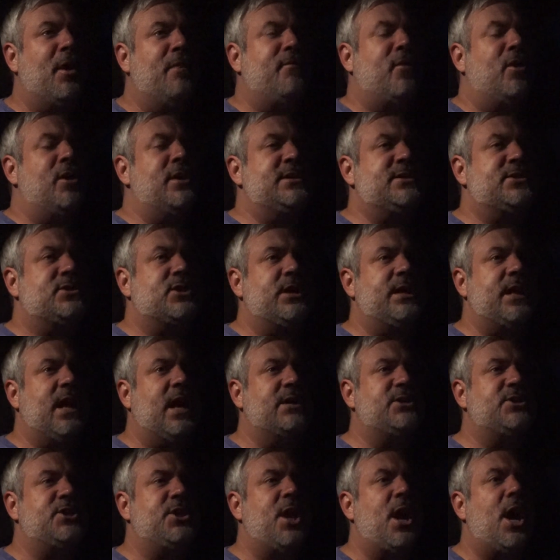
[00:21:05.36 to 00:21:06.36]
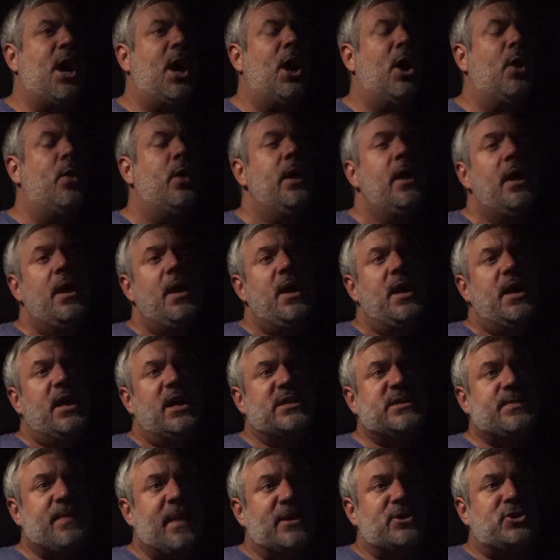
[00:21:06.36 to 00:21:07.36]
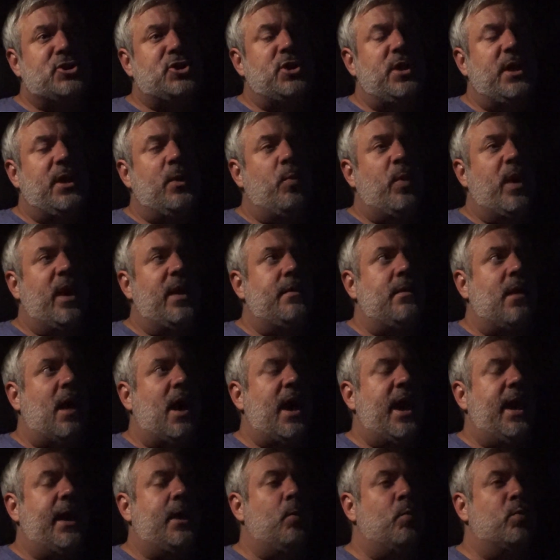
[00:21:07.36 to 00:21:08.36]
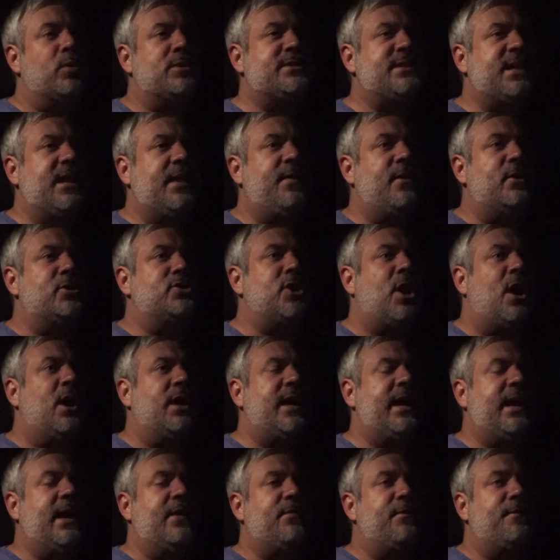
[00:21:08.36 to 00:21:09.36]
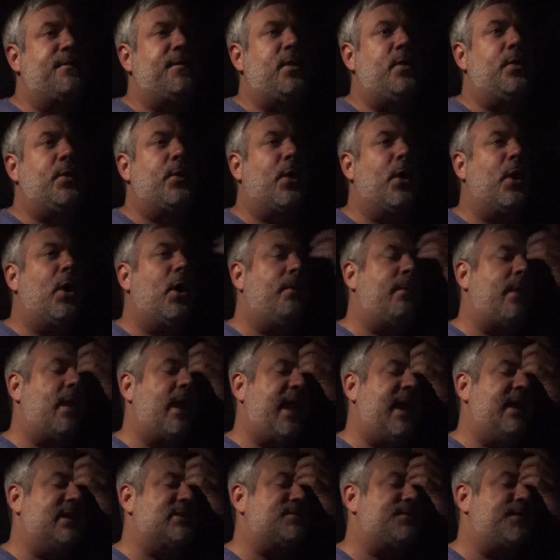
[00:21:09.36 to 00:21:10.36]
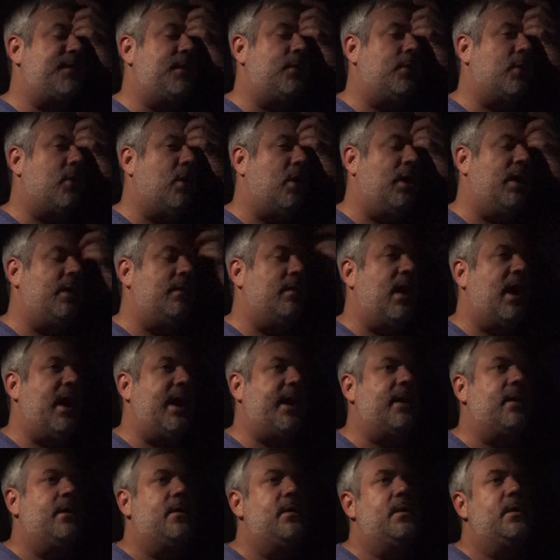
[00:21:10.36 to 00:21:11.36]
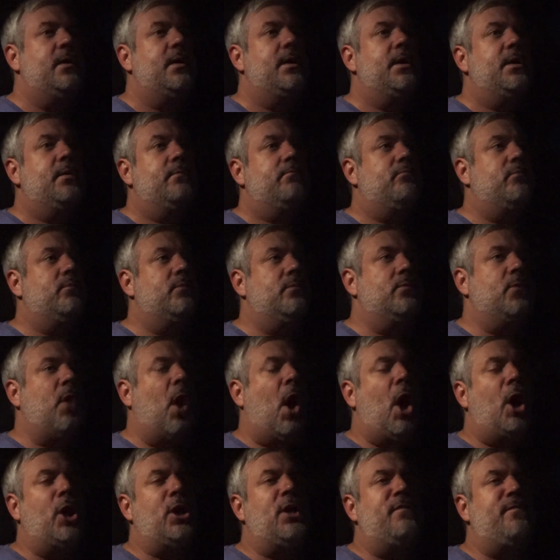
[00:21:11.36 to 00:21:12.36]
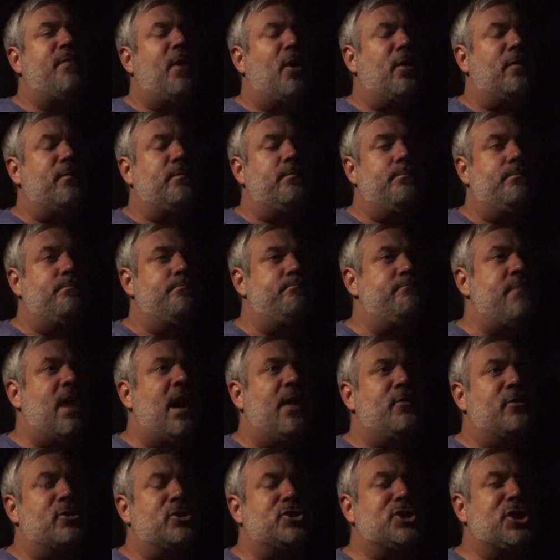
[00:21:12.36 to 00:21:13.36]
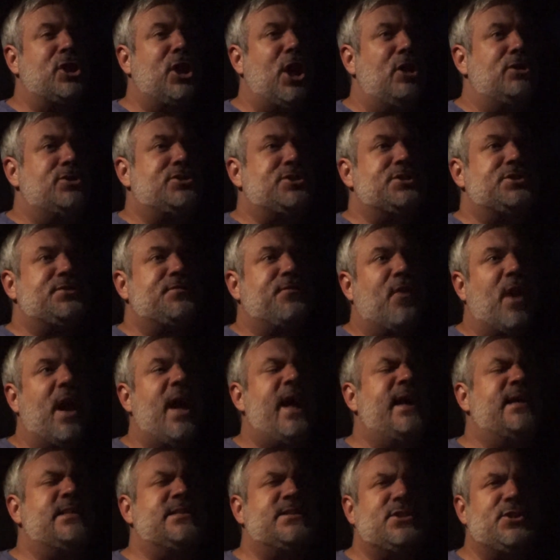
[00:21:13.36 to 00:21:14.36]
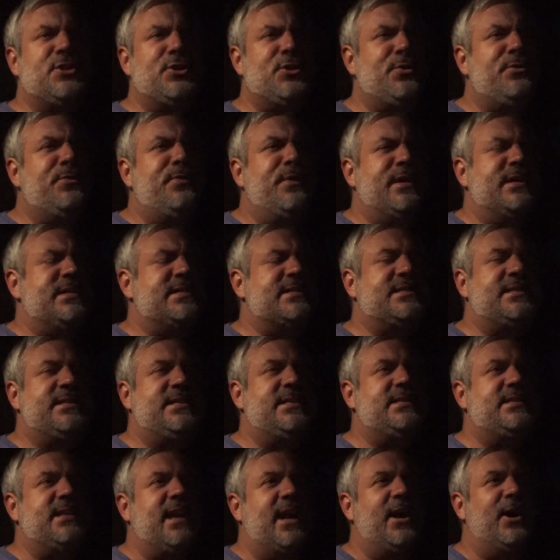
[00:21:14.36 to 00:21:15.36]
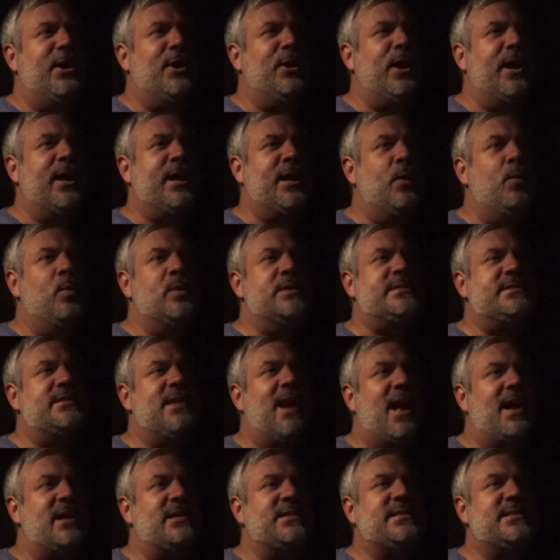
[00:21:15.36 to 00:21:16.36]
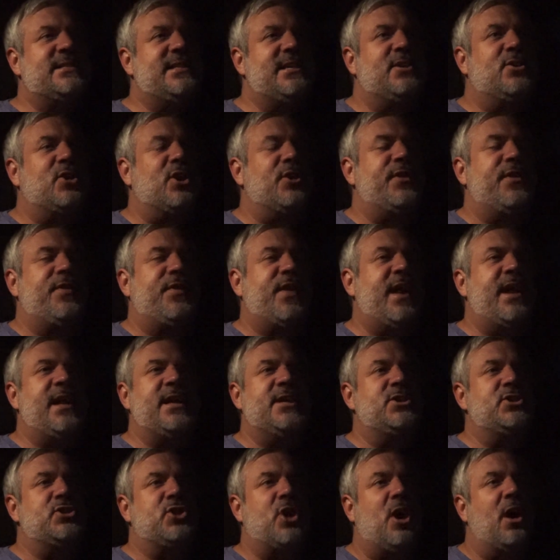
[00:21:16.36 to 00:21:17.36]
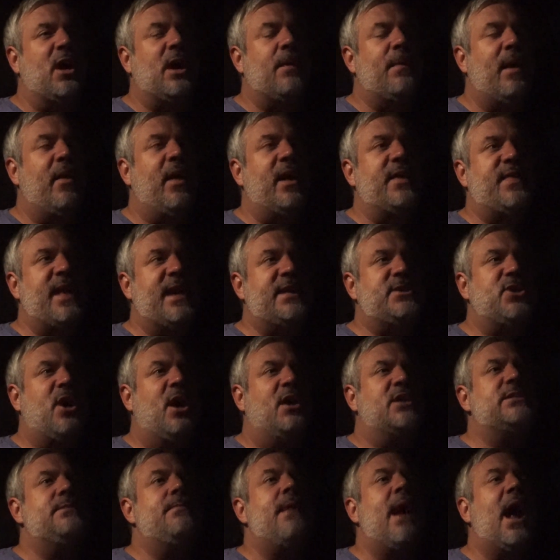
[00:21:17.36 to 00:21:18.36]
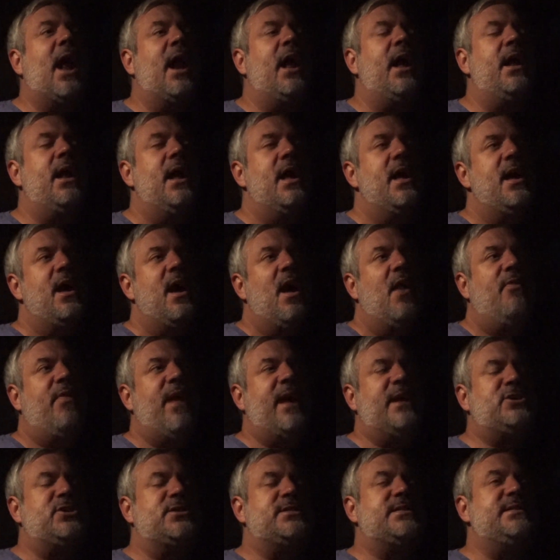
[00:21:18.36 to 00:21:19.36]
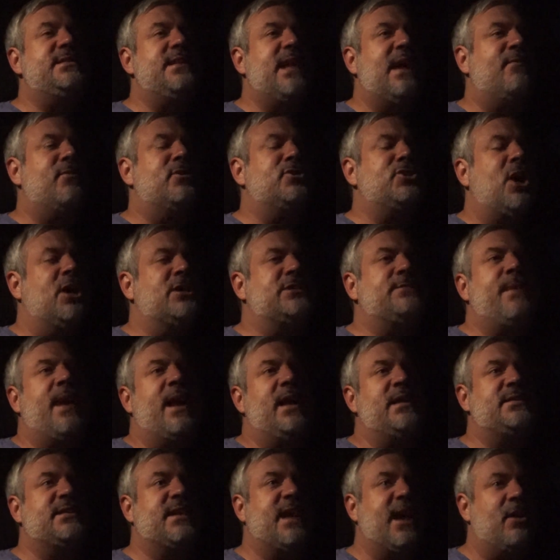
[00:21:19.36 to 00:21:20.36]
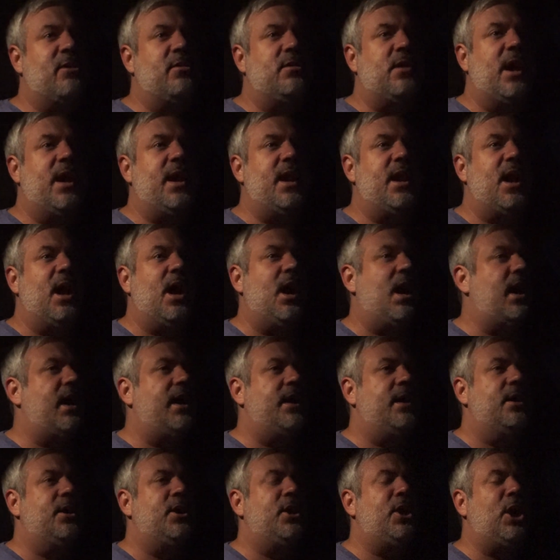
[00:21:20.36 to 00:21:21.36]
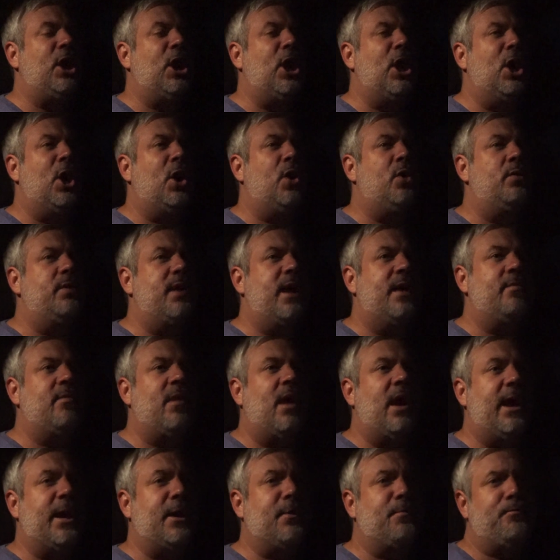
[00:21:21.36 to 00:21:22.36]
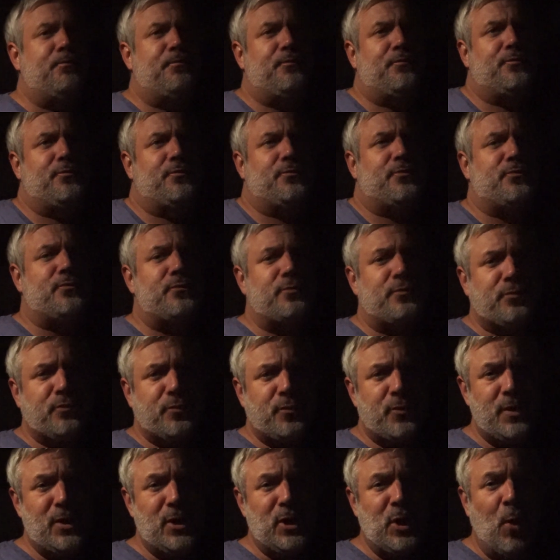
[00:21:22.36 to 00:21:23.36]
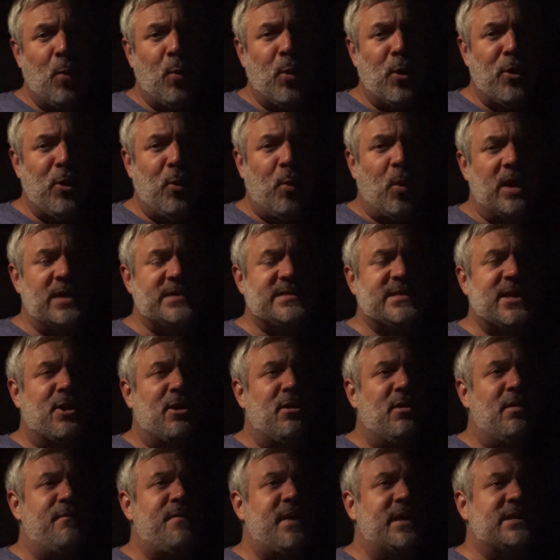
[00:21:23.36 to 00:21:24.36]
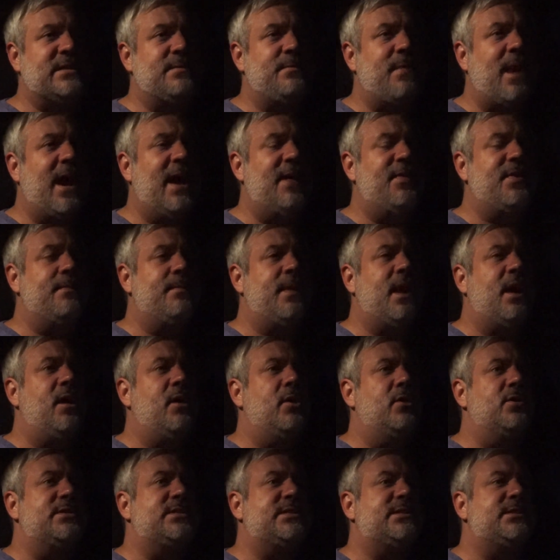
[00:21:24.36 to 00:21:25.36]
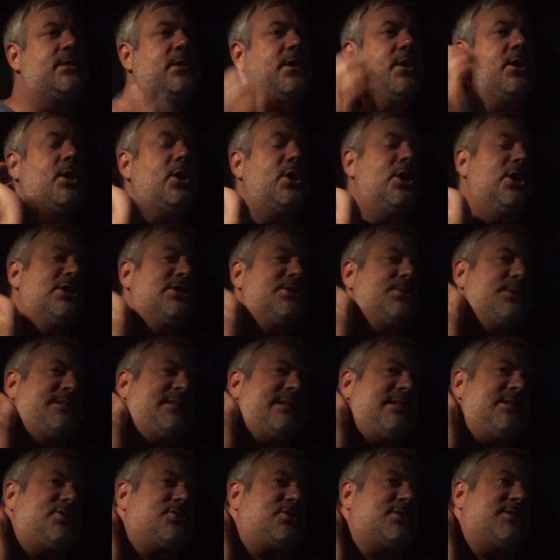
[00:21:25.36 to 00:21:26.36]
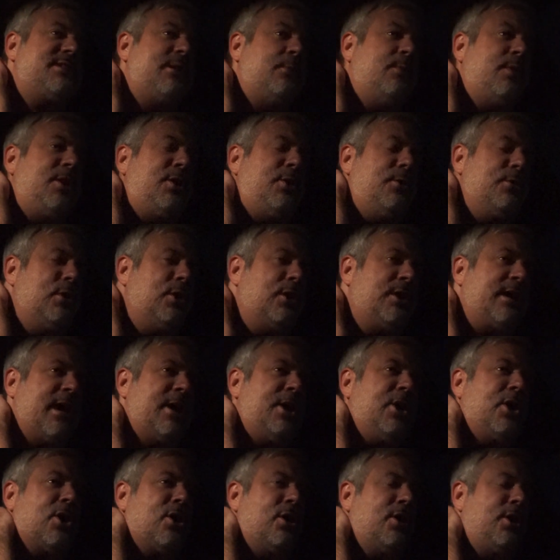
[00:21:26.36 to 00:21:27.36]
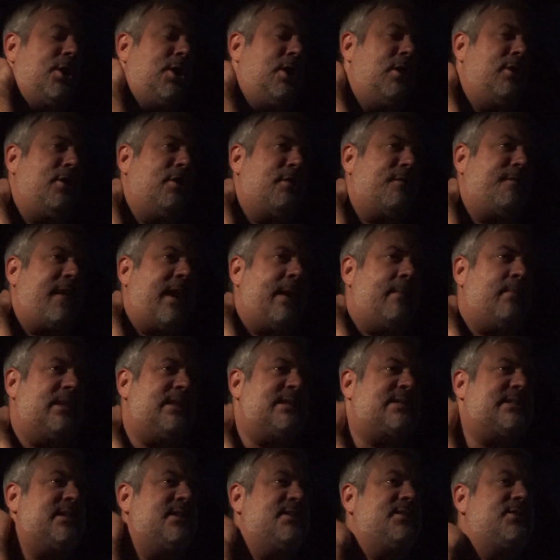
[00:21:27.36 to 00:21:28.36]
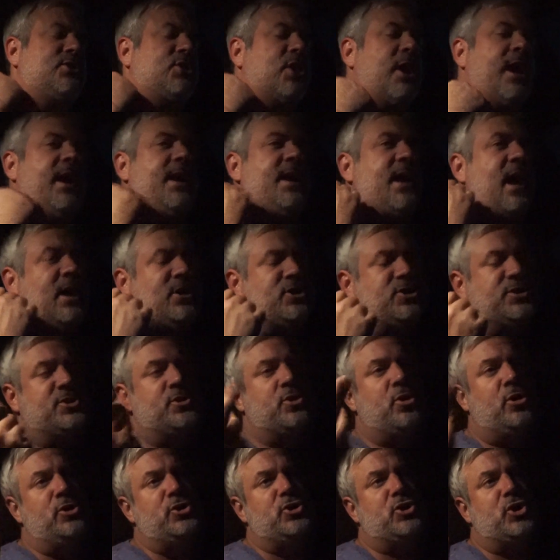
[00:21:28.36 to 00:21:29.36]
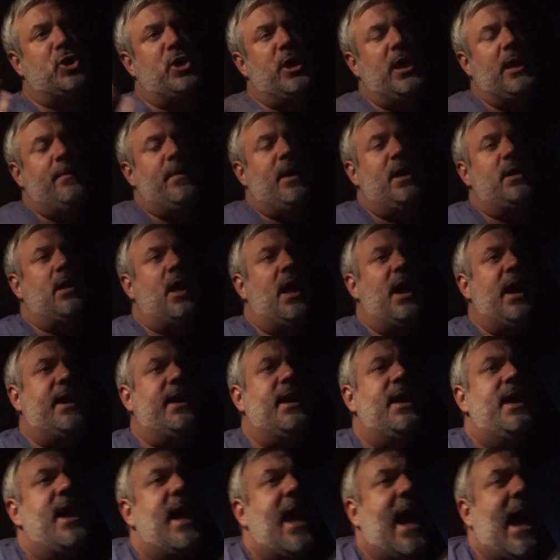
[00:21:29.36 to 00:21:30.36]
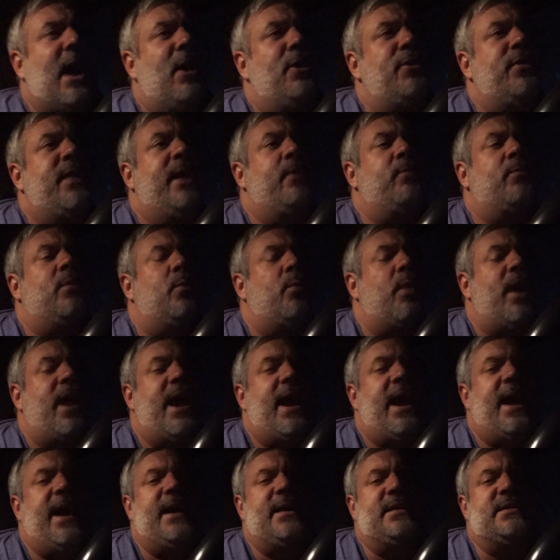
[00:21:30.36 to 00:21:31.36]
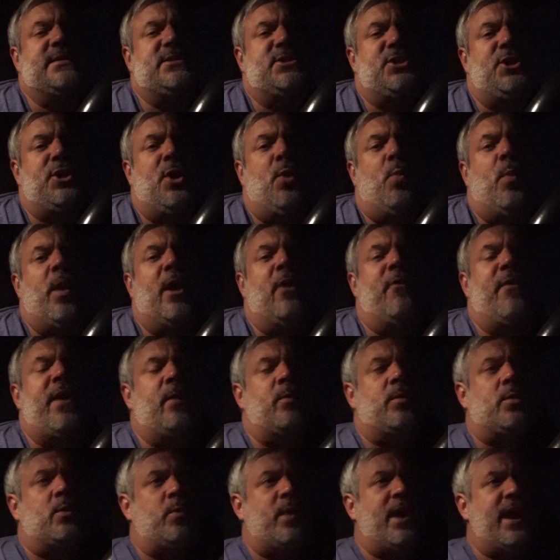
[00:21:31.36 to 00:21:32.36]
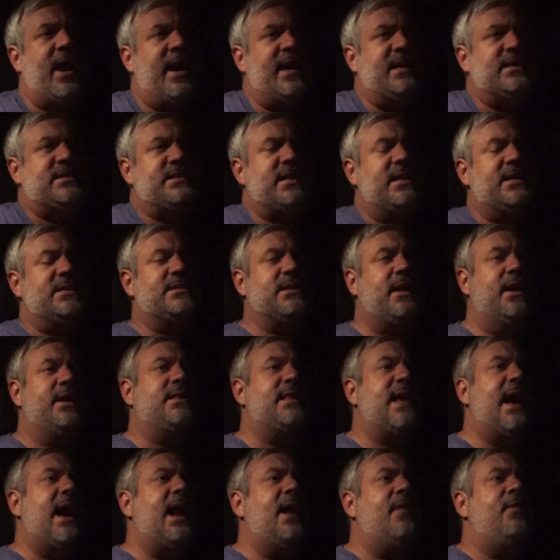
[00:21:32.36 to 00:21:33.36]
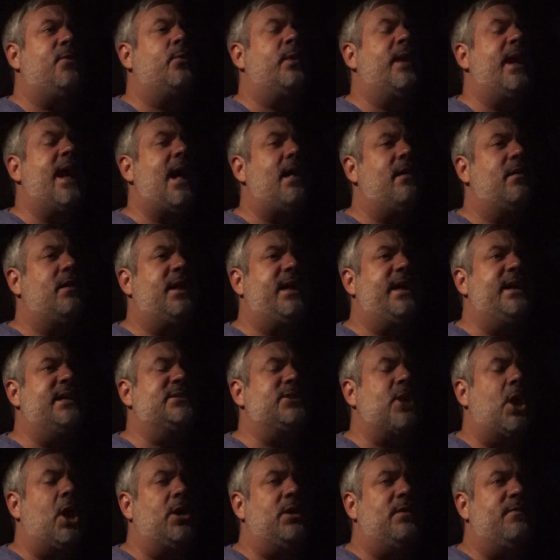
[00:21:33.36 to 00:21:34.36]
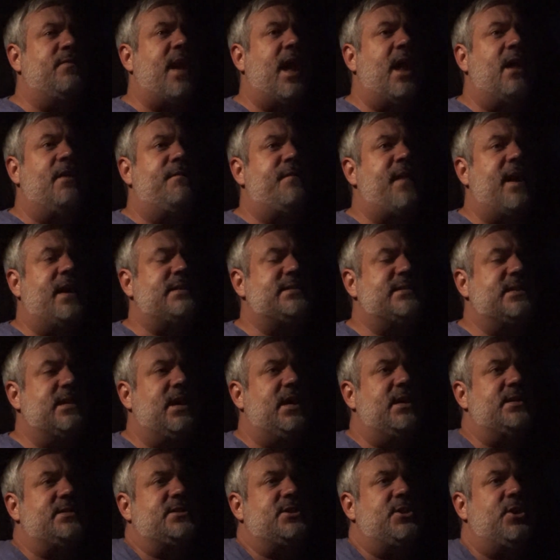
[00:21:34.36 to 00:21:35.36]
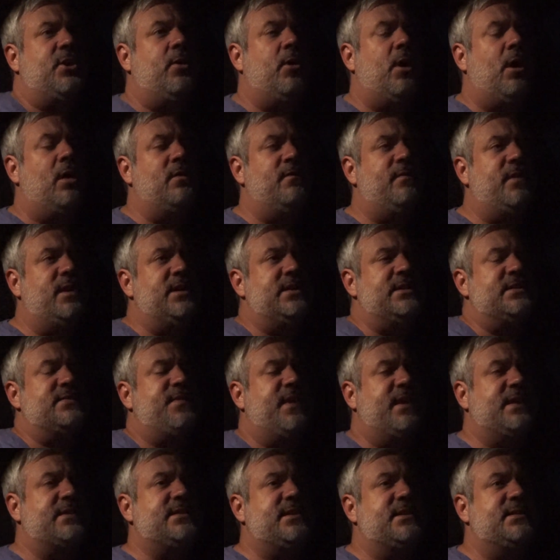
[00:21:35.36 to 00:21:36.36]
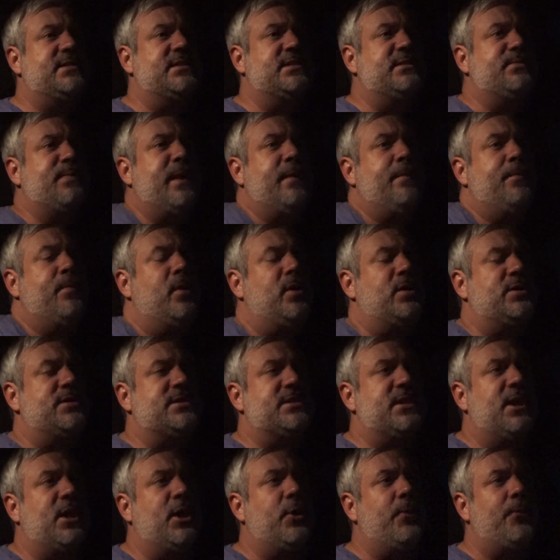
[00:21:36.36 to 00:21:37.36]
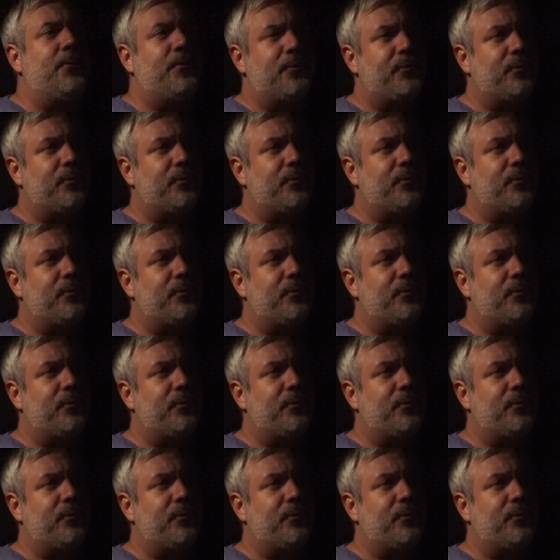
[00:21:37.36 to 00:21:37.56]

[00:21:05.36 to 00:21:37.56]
of our history not to know. Especially when, like, we're sitting there talking at the funeral, my aunt's funeral, and, like, all of our mother's closest friends knew this detail. Like, it was not a secret that they didn't talk about. Like, they talked about it. They just never talked about it to Caroline and I, you know? And, like, we're the ones that are affected by it the most. So it's interesting when you look at your, you know, your family's history, and not just culturally, but, like, how they were raised, you know, where they were raised, things like that. And the reality is all of that affects us. You know, all of it affects us as people, so...